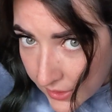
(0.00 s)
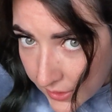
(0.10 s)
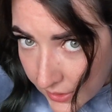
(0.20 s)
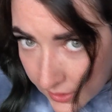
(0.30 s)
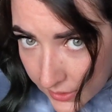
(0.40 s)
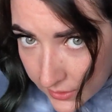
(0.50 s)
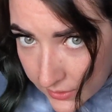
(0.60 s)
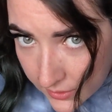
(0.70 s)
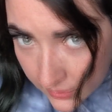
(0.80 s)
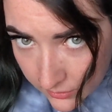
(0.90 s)

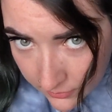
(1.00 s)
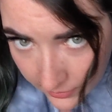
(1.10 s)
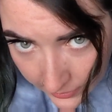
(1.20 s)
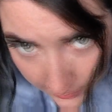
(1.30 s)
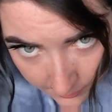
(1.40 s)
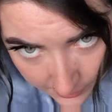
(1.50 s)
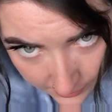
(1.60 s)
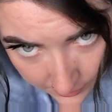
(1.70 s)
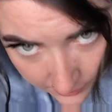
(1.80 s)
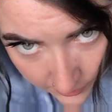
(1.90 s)
and grab
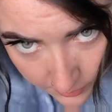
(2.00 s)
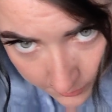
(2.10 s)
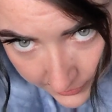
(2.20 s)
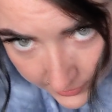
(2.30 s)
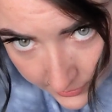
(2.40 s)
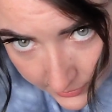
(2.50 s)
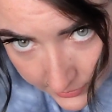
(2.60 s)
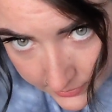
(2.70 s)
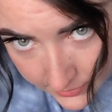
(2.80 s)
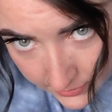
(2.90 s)
the loop
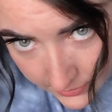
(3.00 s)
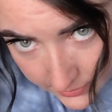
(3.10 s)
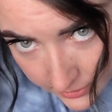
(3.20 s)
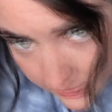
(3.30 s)
hairs and